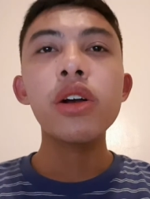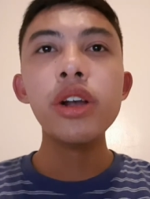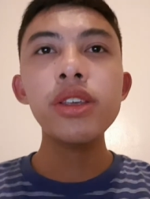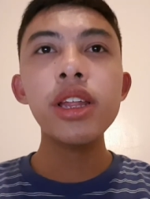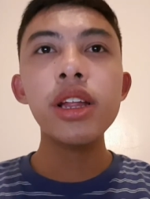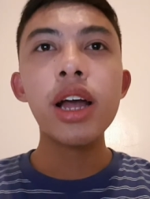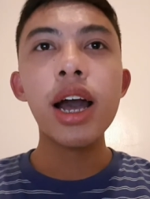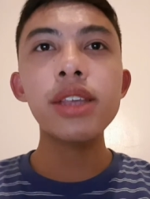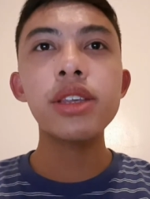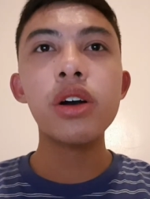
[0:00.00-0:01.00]
Quercetin
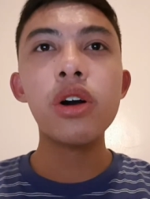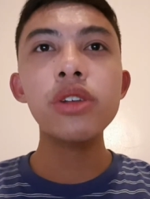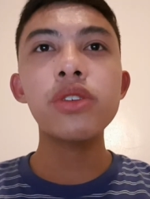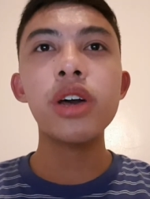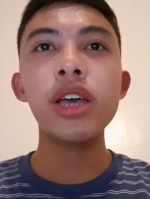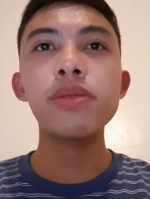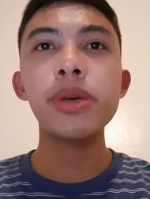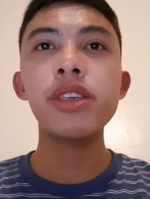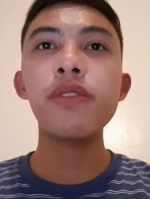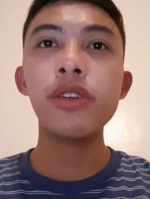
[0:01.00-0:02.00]
has also a
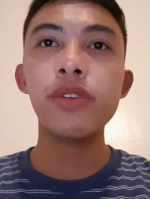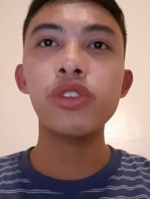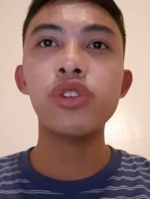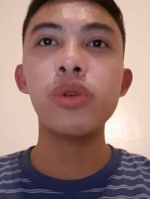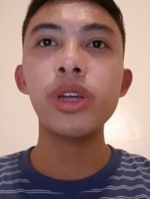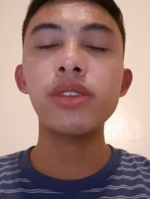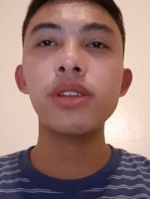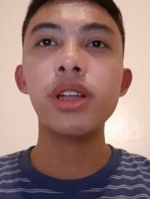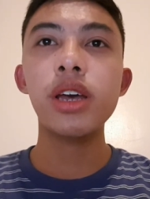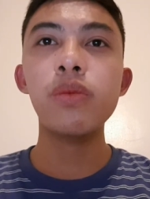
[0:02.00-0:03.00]
specific feature
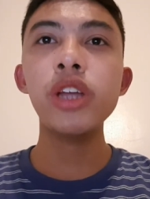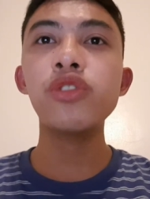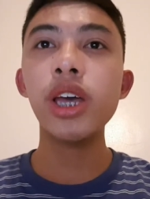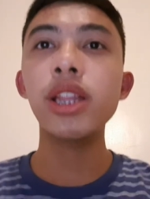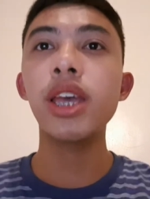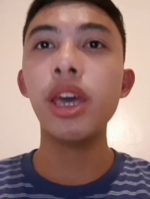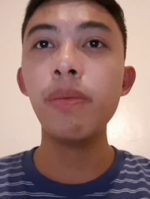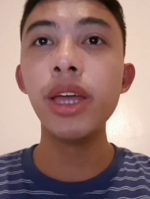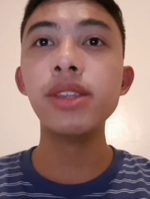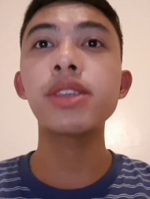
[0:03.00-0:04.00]
which
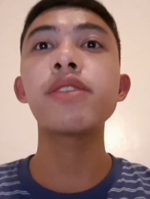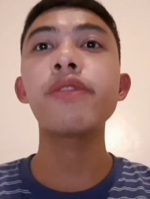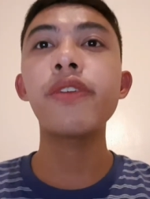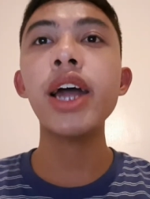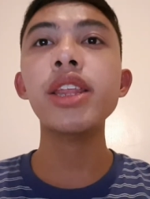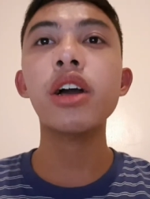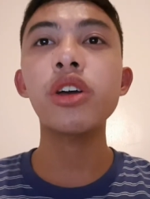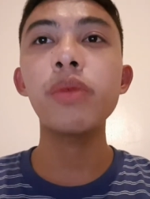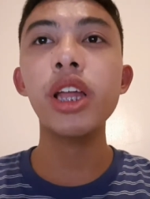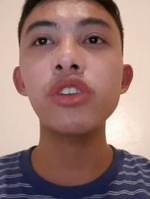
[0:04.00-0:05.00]
inhibits fat
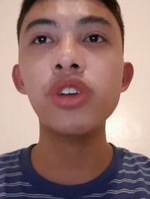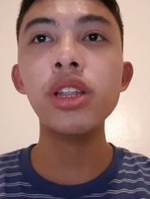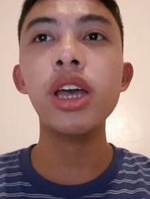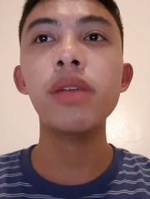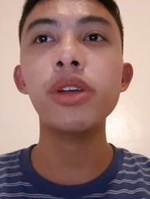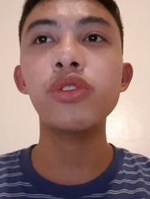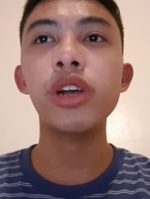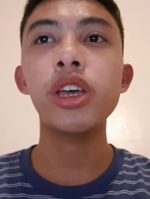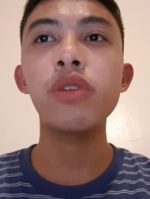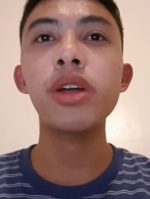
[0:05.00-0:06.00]
accumulation in
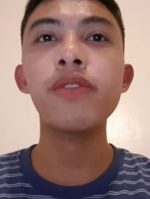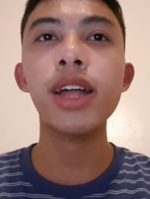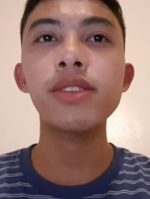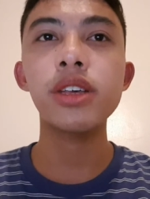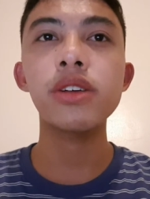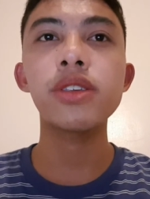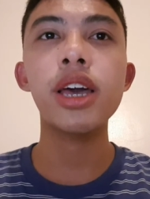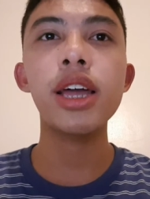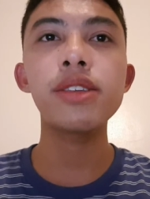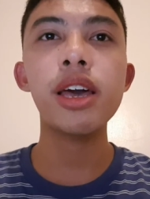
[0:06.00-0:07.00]
maturing human fat cells
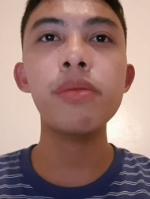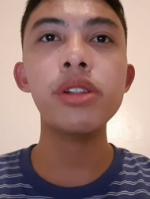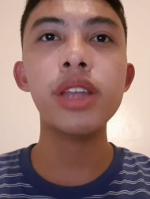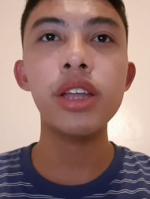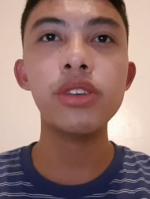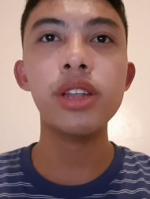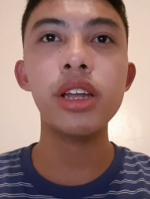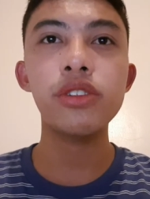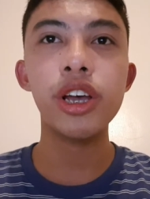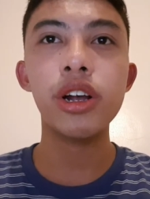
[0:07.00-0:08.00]
and
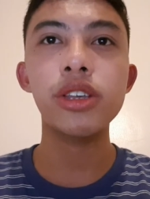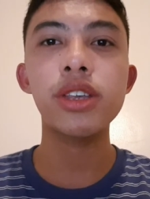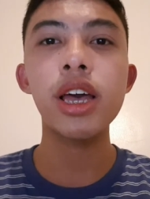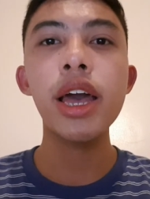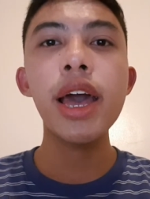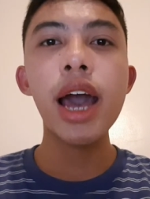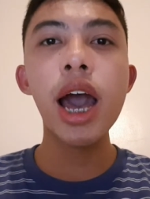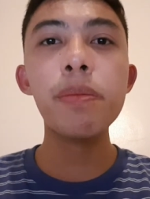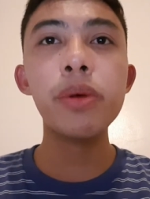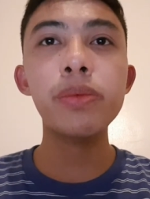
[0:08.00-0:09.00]
simultaneously triggers
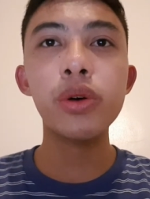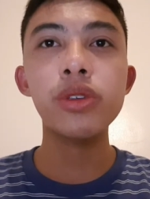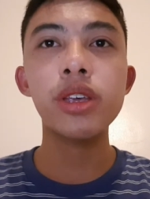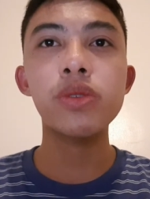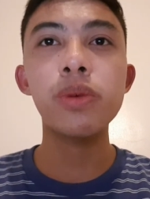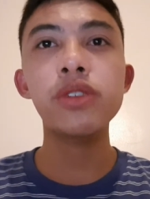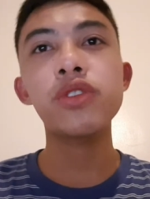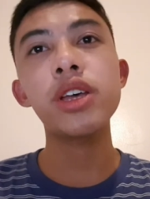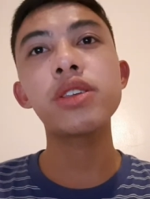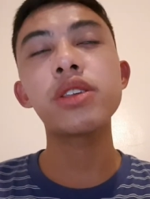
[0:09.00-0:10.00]
apoptosis,
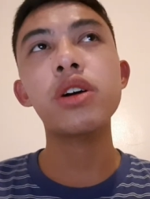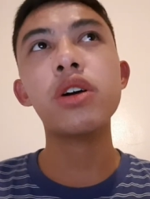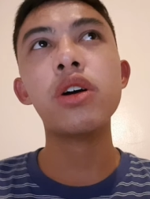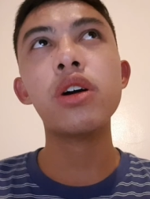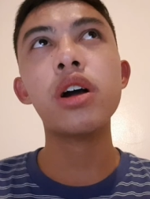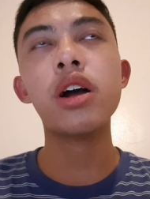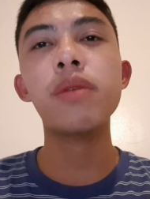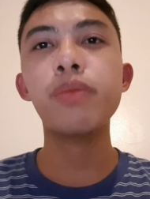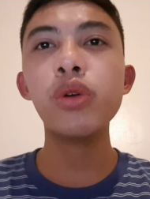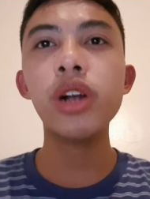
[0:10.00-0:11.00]
which is
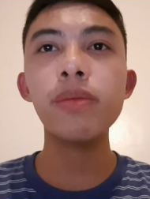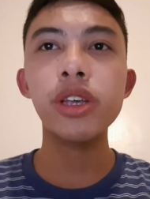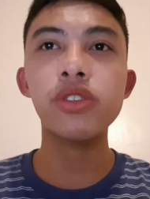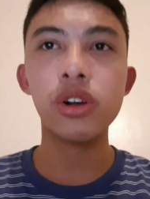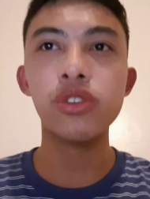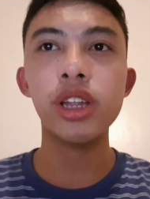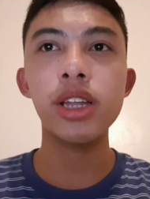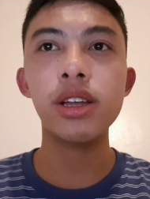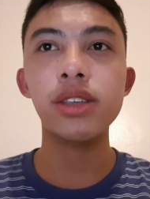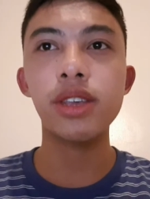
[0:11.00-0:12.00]
program destruction
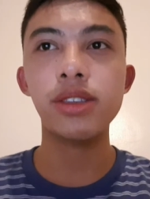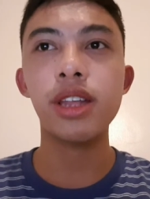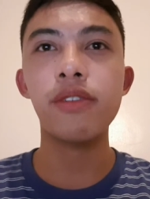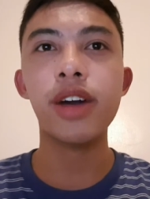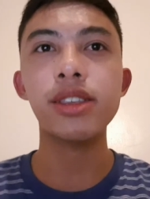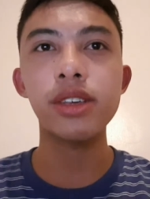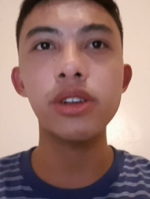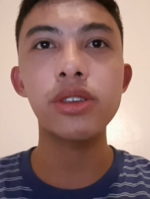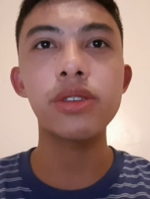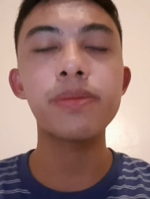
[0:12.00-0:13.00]
in existing fat
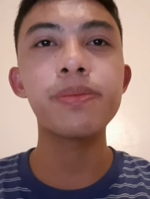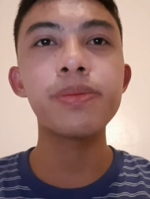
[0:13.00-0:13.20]
cells.